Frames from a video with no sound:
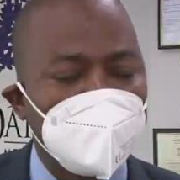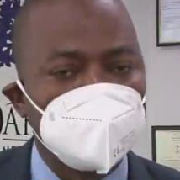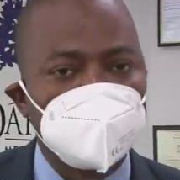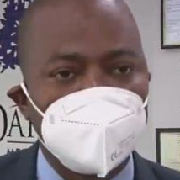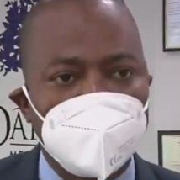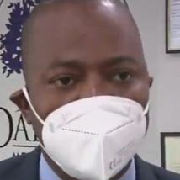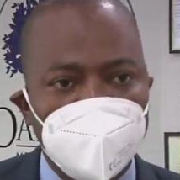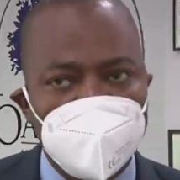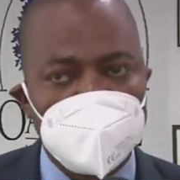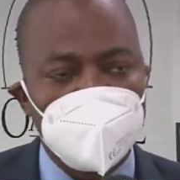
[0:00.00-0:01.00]
And so
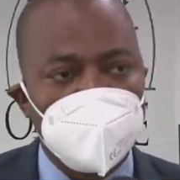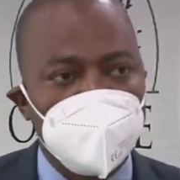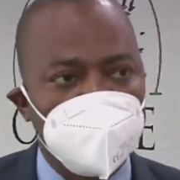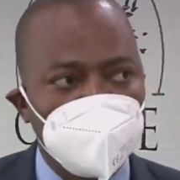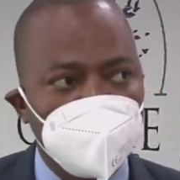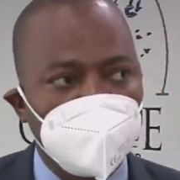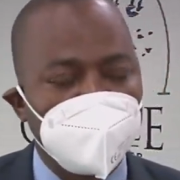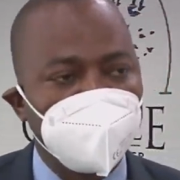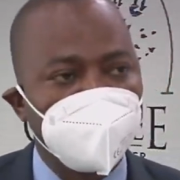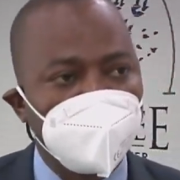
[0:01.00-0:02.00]
everything we do,
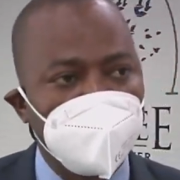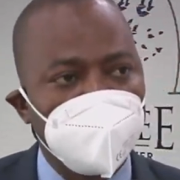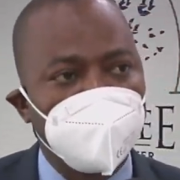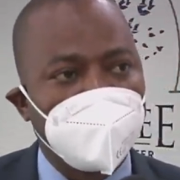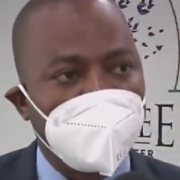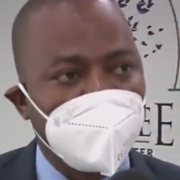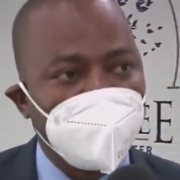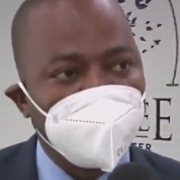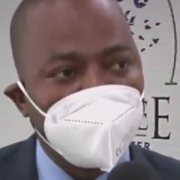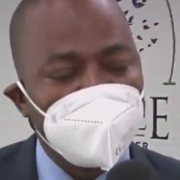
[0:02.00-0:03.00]
we're from, by,
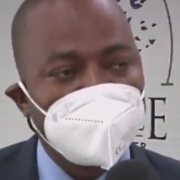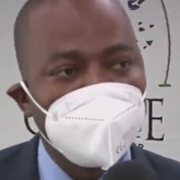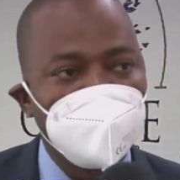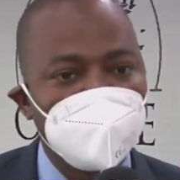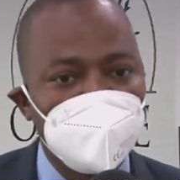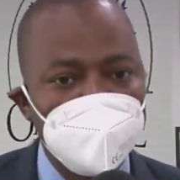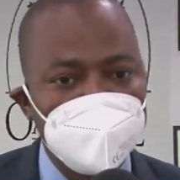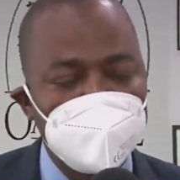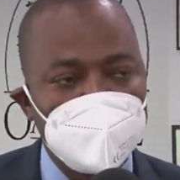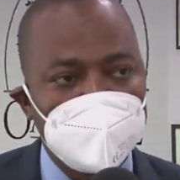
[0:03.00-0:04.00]
and for the community.
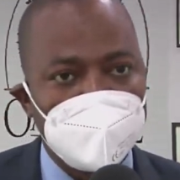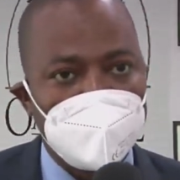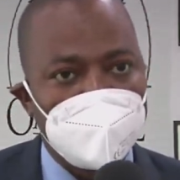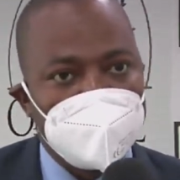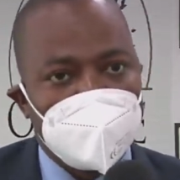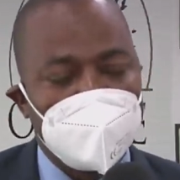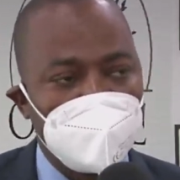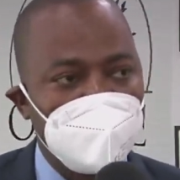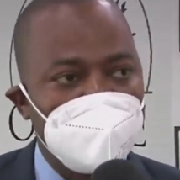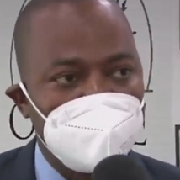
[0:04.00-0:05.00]
And
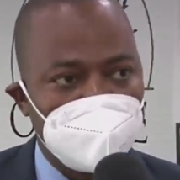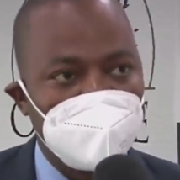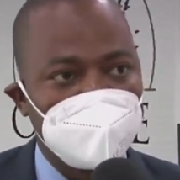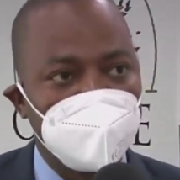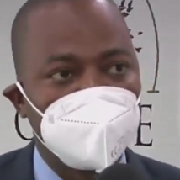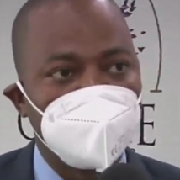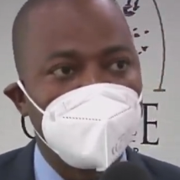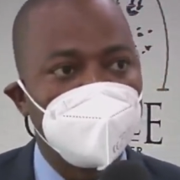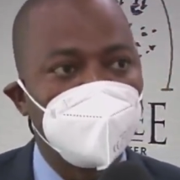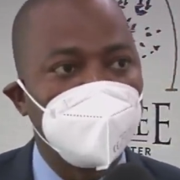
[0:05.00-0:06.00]
that's what we're
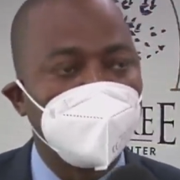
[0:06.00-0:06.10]
trying to do